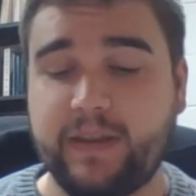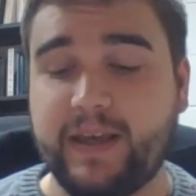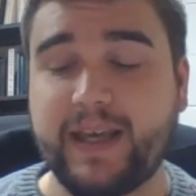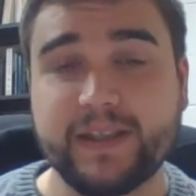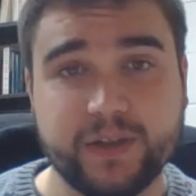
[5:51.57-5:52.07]
the
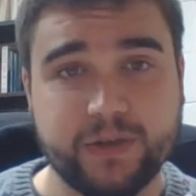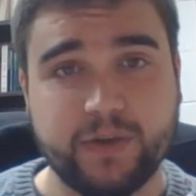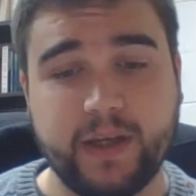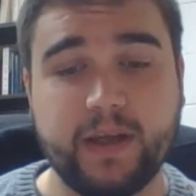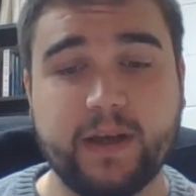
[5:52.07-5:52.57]

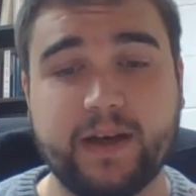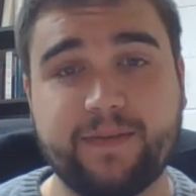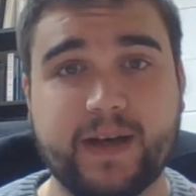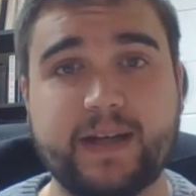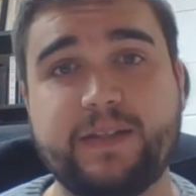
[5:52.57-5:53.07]
history
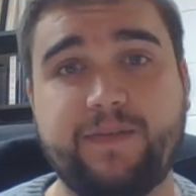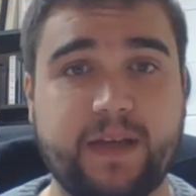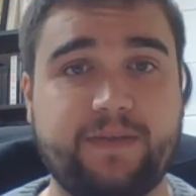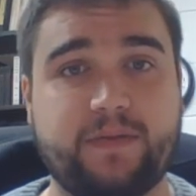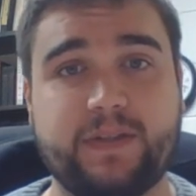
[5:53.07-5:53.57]
of God's
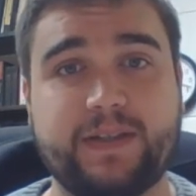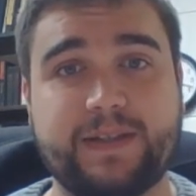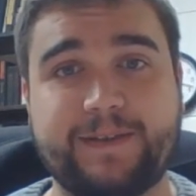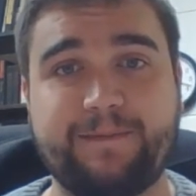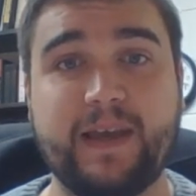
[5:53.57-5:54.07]

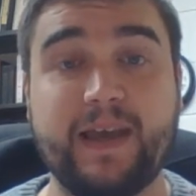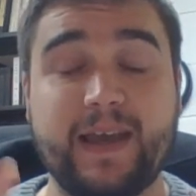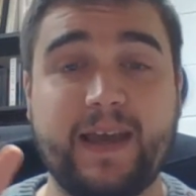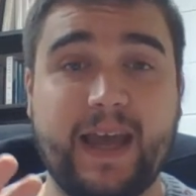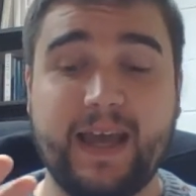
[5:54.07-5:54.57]
faithfulness.
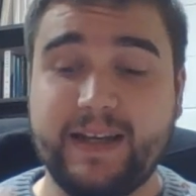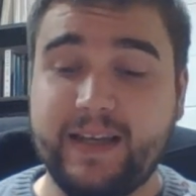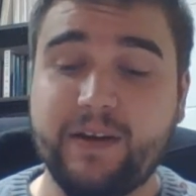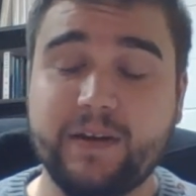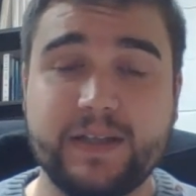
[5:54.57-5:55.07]
And
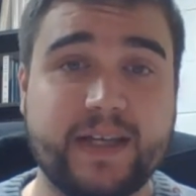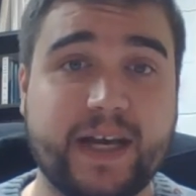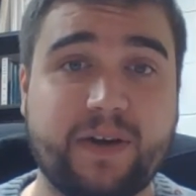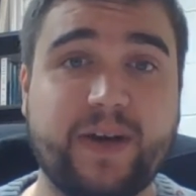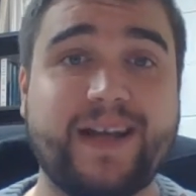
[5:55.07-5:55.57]
here in
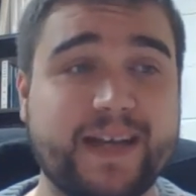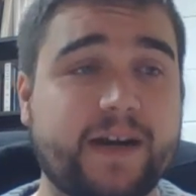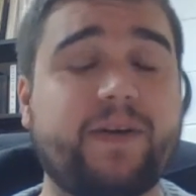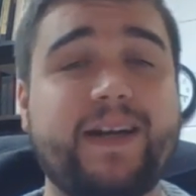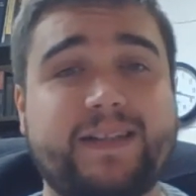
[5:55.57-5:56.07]
Zechariah
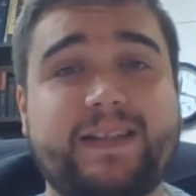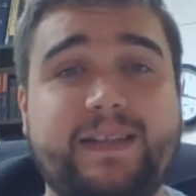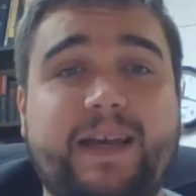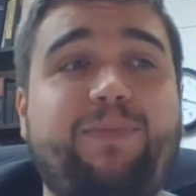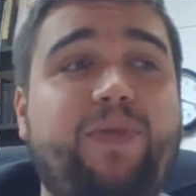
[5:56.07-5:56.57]
does the
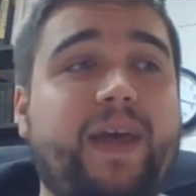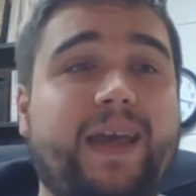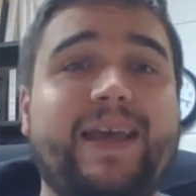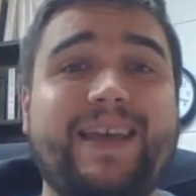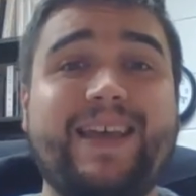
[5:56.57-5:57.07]
same
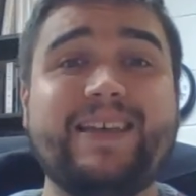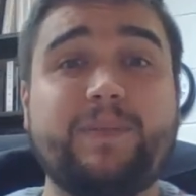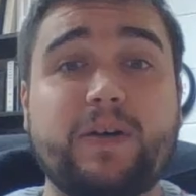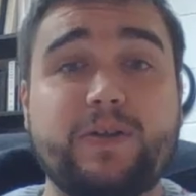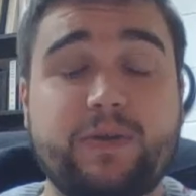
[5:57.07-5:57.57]
thing. He's
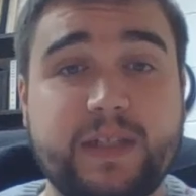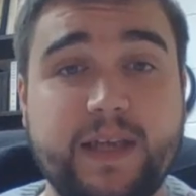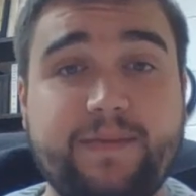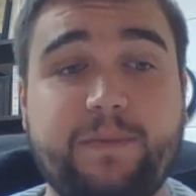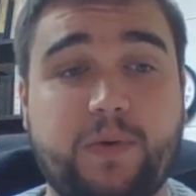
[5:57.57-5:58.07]
about to
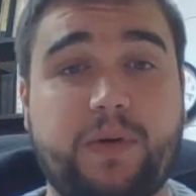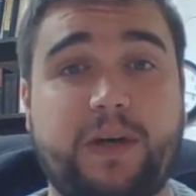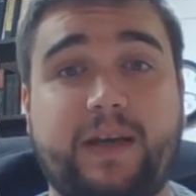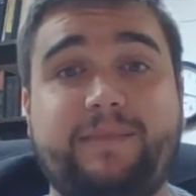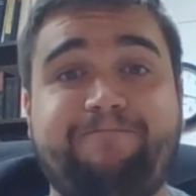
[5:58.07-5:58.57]
receive a
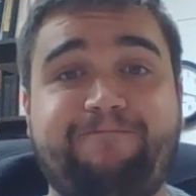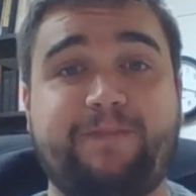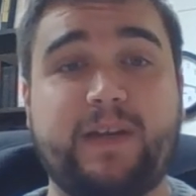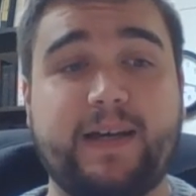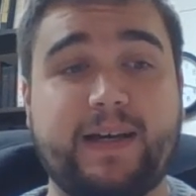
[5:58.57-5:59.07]
boy.
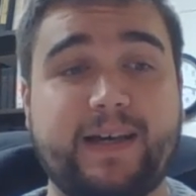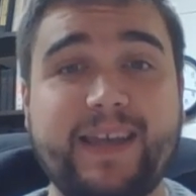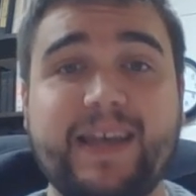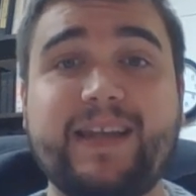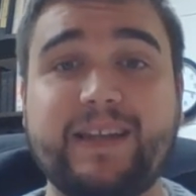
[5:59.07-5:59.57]

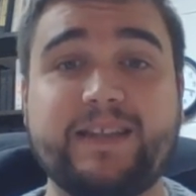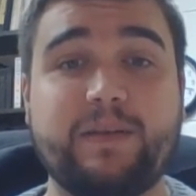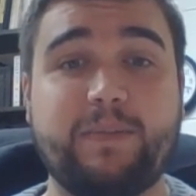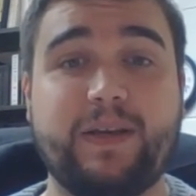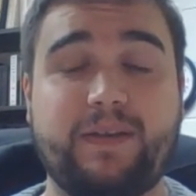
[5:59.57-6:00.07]
He and
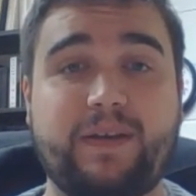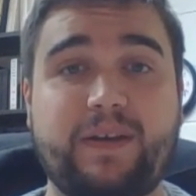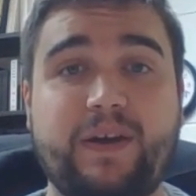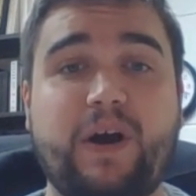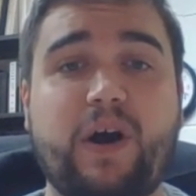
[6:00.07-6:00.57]
Elizabeth
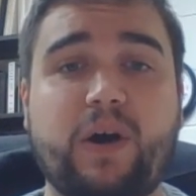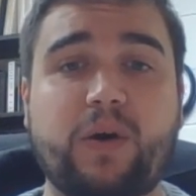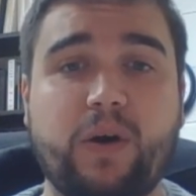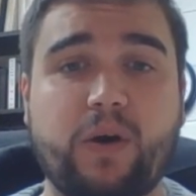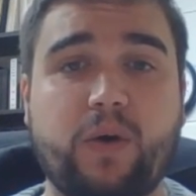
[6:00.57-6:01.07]

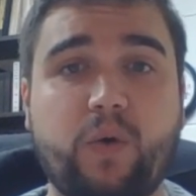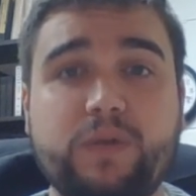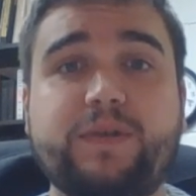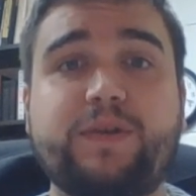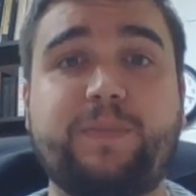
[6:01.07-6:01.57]
are
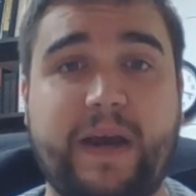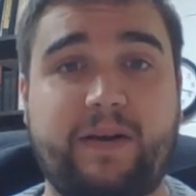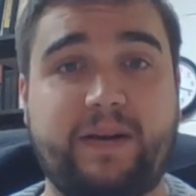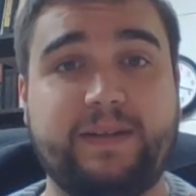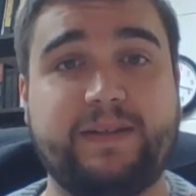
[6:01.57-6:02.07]
older
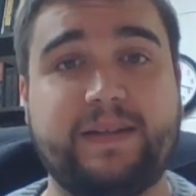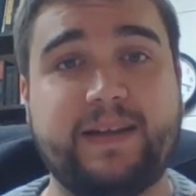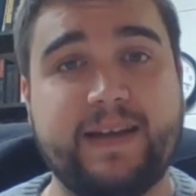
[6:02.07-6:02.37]
parents.